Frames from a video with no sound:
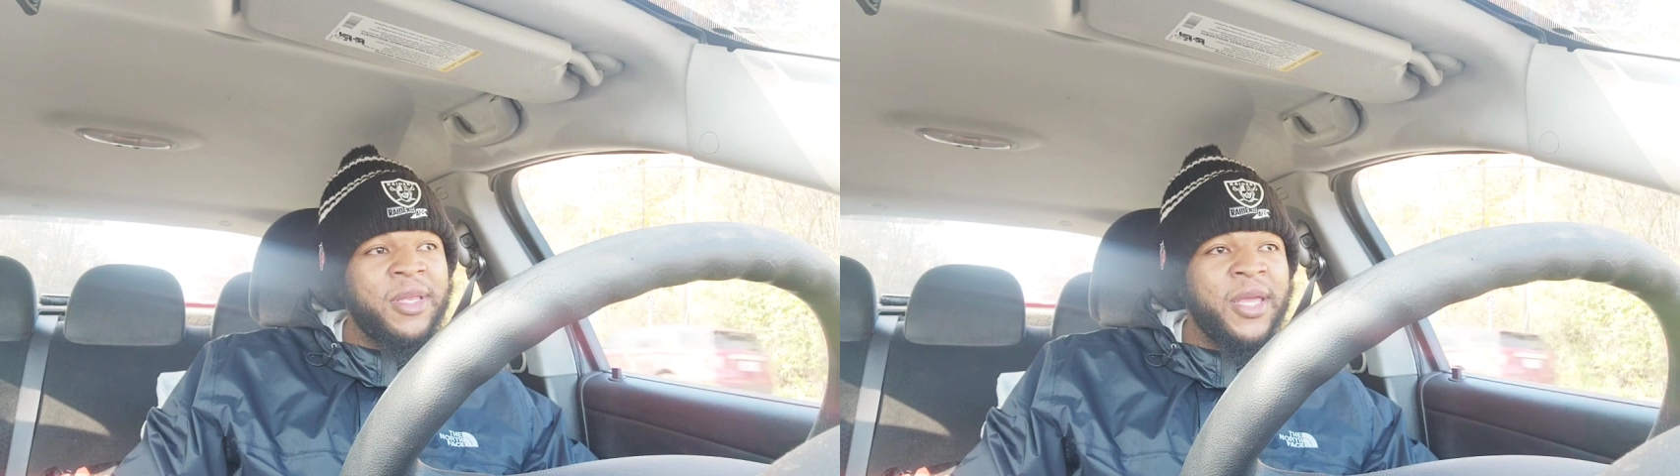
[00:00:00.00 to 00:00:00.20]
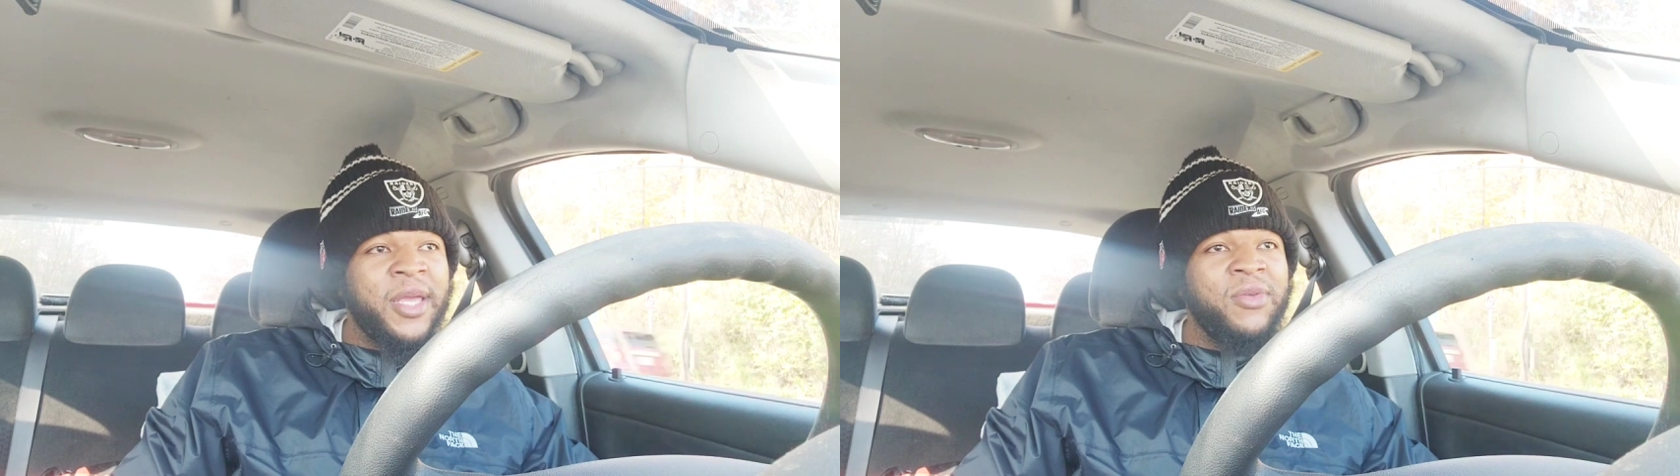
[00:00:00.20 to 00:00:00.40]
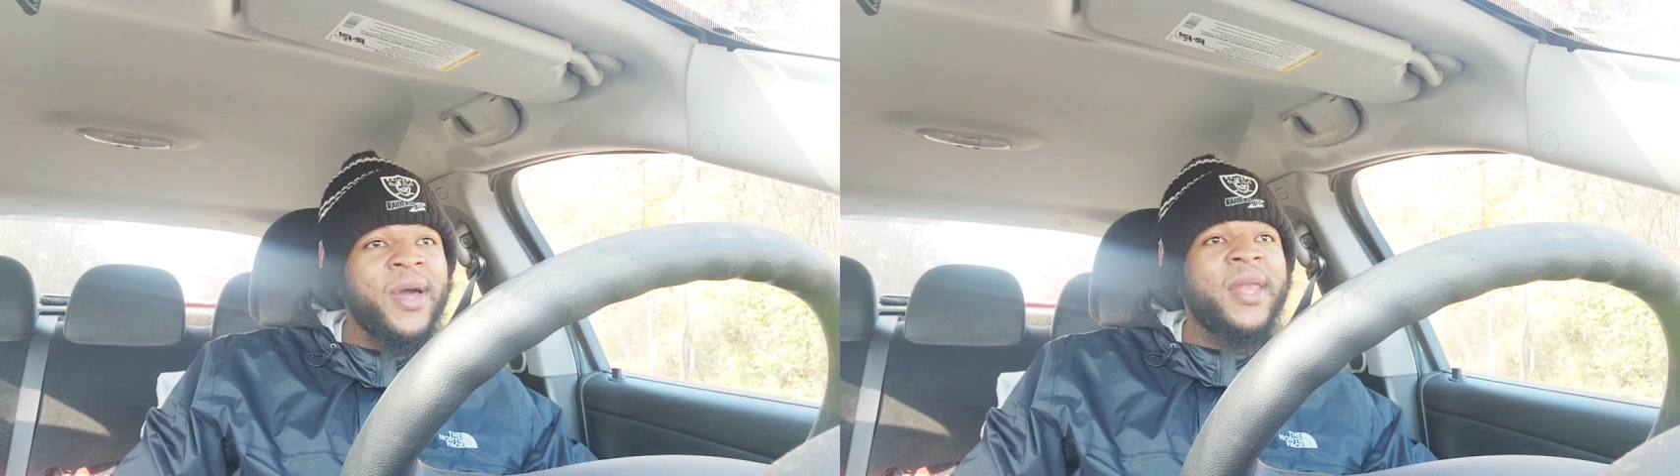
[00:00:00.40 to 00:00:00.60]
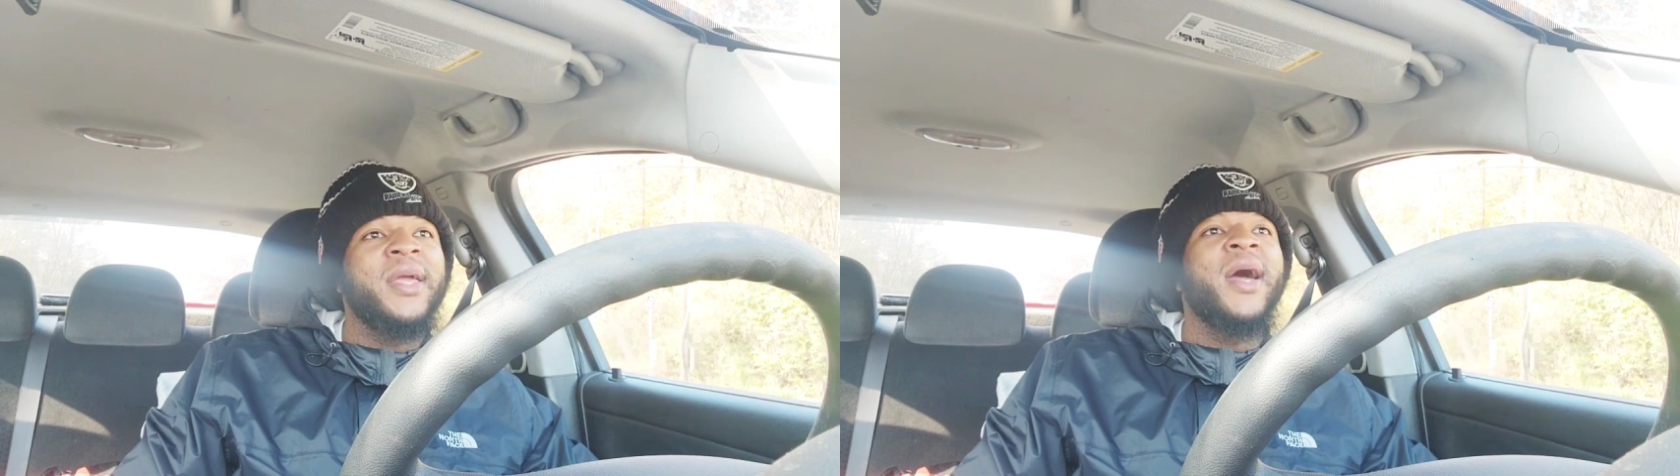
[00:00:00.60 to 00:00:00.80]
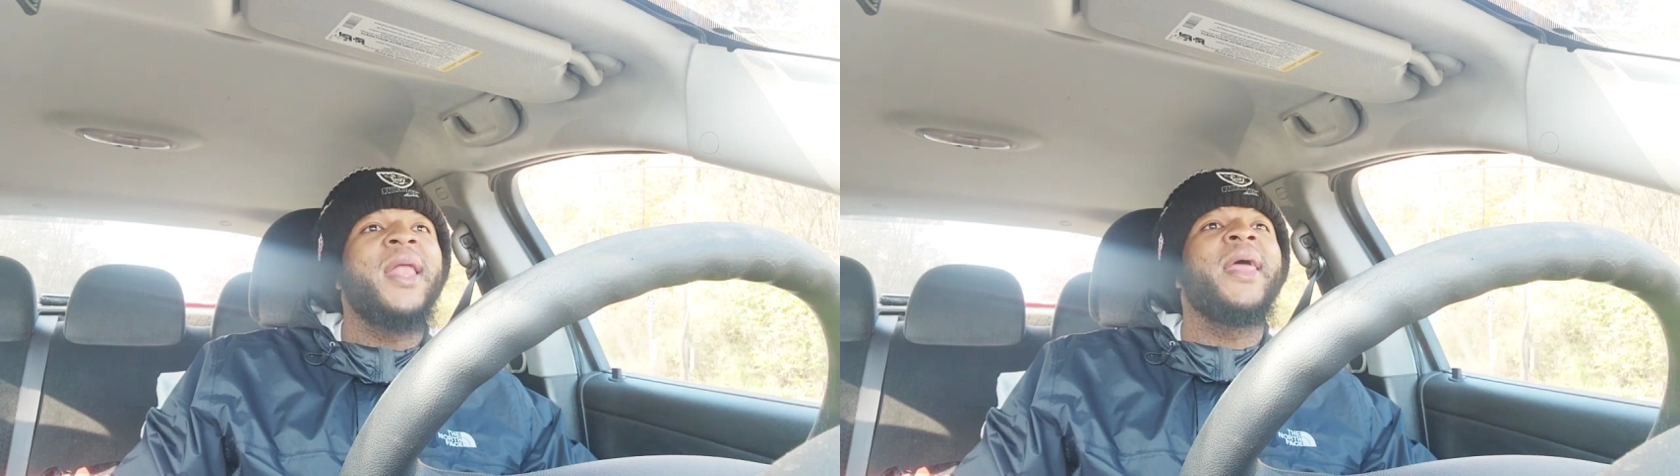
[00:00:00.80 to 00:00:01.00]
and then you got
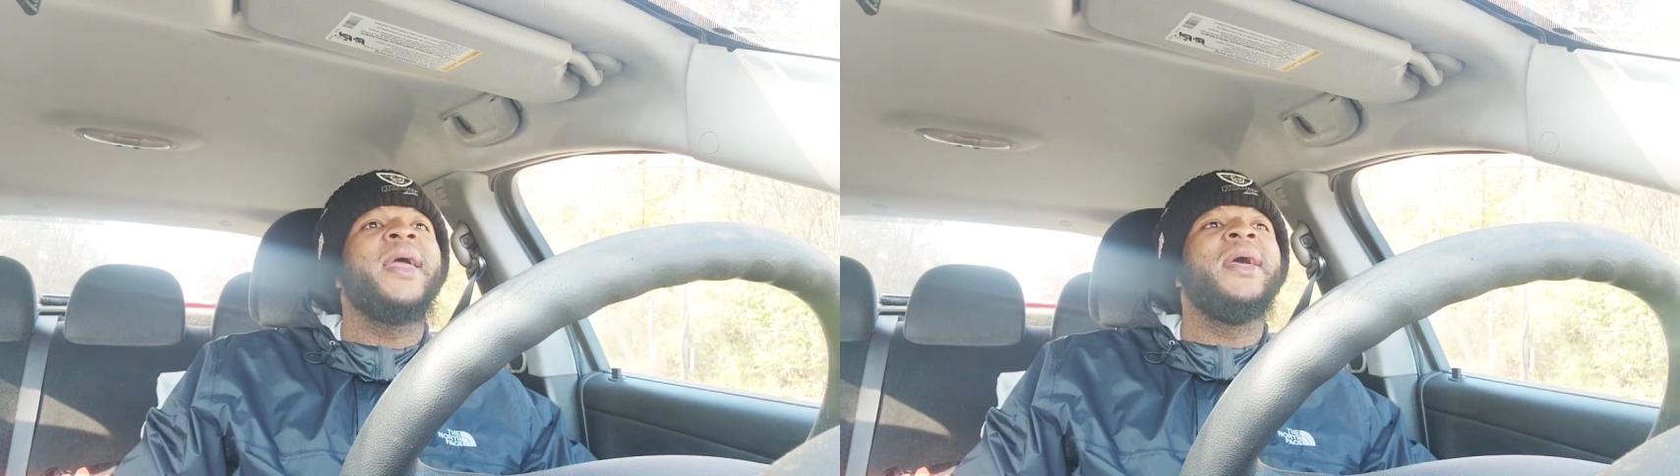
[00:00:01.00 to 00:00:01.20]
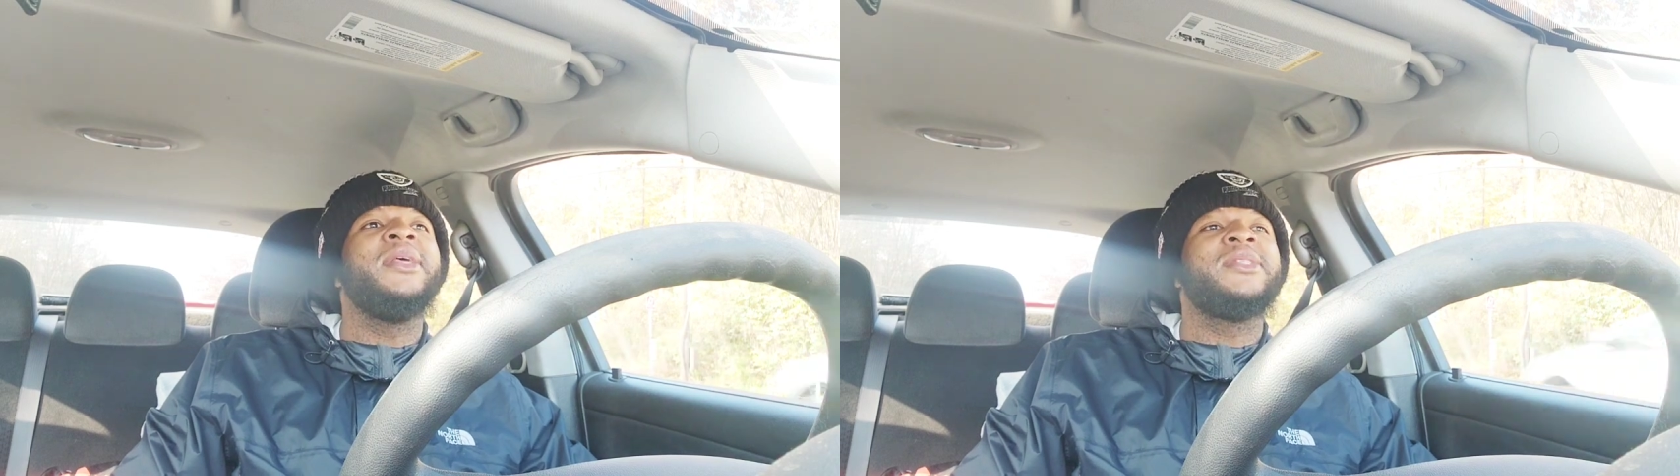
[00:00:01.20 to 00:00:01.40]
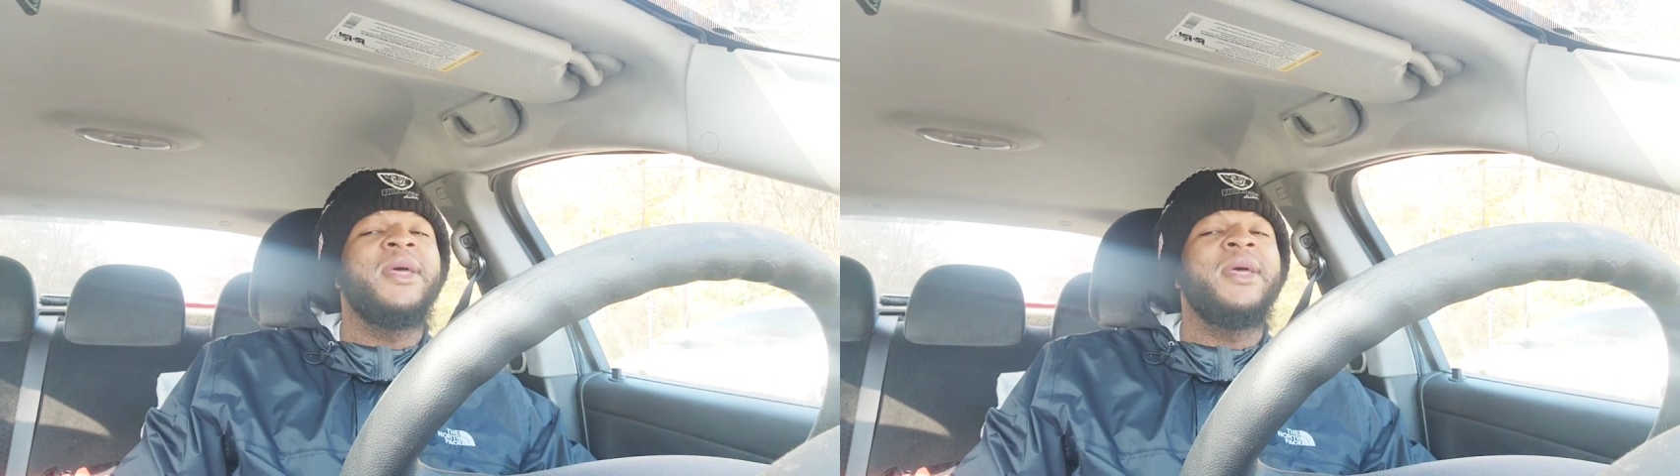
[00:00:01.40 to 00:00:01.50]
a guy like Ellie